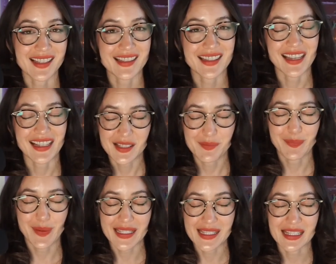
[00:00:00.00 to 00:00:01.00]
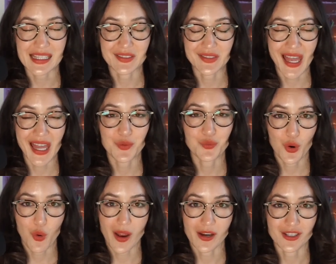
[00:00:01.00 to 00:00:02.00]
is expensive and
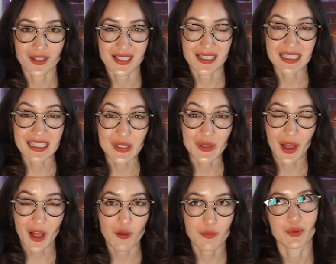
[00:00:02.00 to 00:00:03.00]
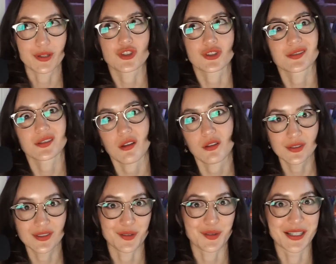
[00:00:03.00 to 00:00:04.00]
requires legal help, which is
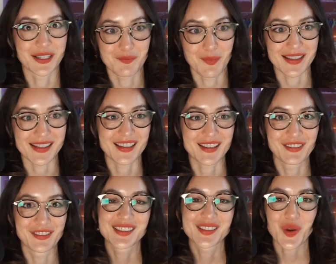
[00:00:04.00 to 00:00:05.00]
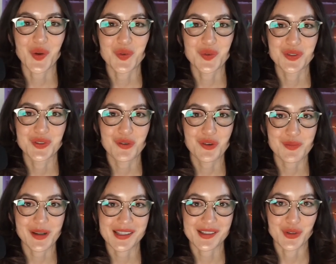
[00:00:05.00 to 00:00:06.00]
also expensive. So do your
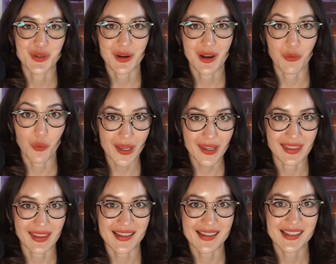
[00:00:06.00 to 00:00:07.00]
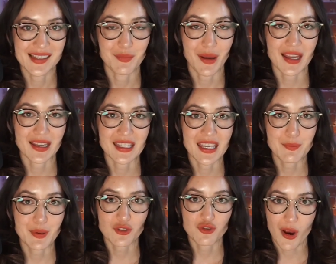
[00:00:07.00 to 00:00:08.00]
best to avoid this by
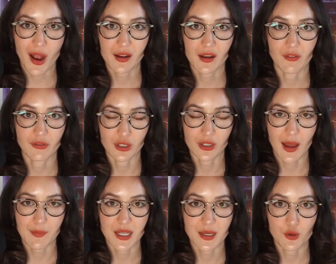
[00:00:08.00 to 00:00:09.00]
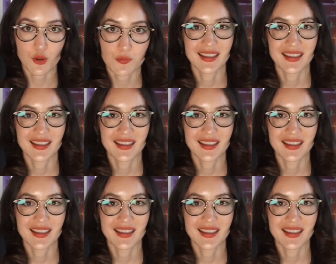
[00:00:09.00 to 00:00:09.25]
keeping track of your cap table.